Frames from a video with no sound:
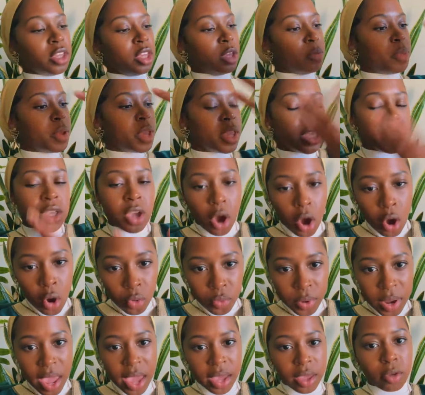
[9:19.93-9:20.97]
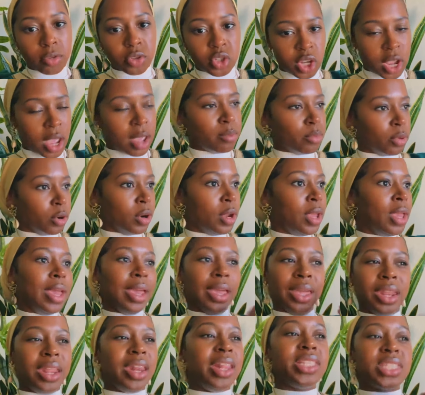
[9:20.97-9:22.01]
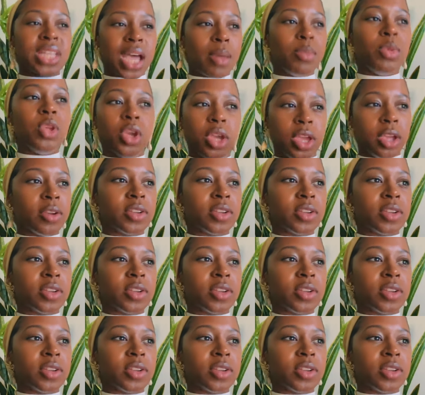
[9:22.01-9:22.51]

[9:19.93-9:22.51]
You be in your own echo chamber, and anytime you